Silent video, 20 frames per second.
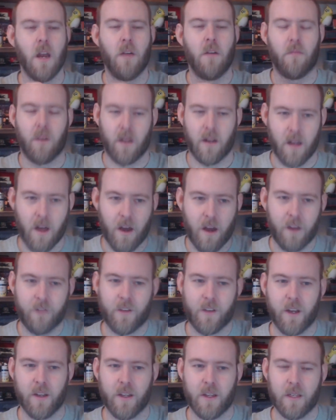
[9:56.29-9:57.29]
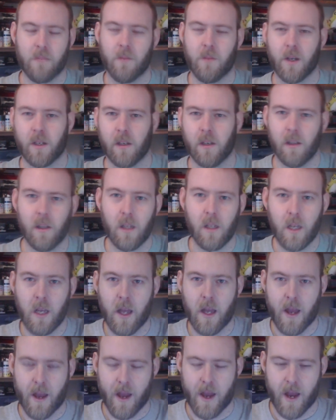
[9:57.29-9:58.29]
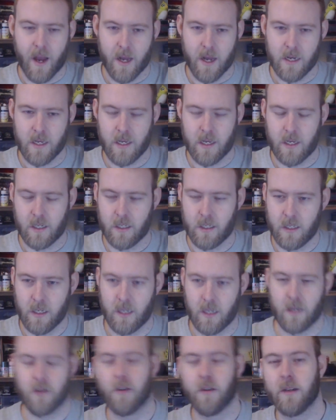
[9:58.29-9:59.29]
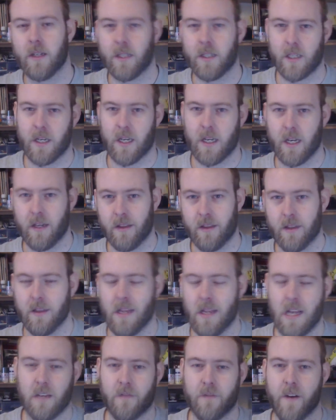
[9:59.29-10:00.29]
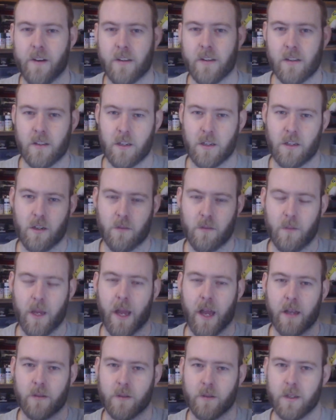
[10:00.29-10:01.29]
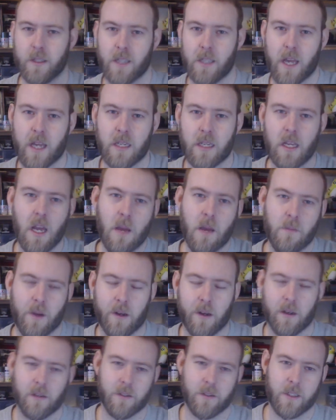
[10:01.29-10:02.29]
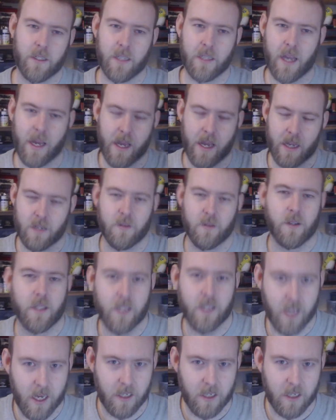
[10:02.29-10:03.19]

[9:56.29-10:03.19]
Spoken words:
well, I've got this model, and it's according to these photos, it should be XYZ. Models indicate XYZ.